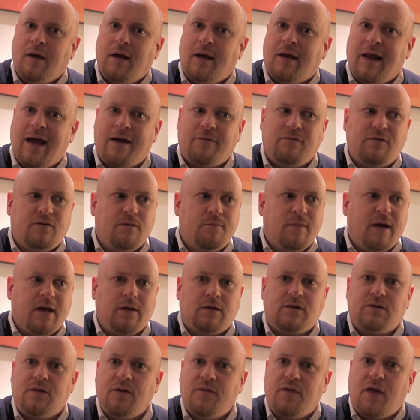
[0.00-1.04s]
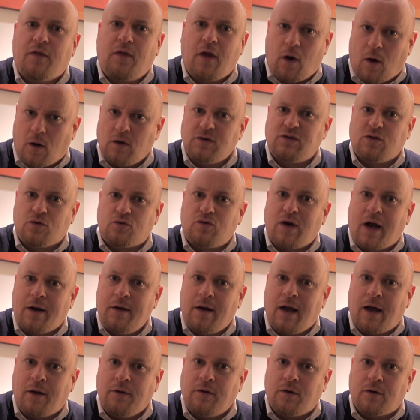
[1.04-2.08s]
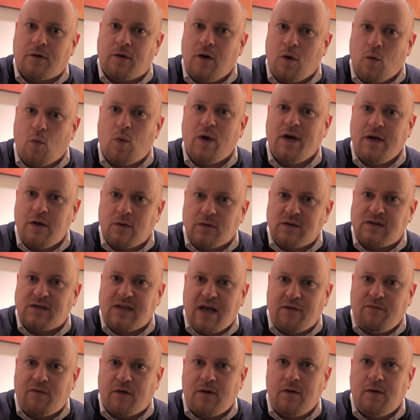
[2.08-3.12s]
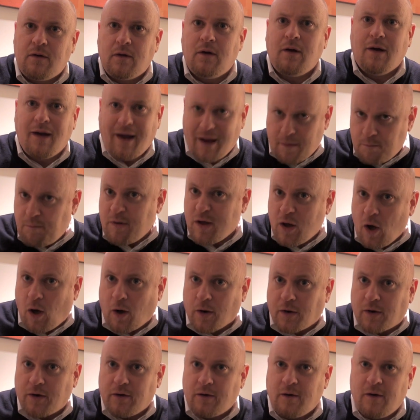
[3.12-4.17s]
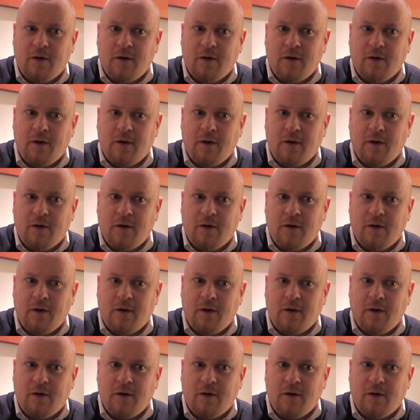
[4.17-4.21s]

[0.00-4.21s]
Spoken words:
and have to make sure that they also run under Windows 7 and beyond.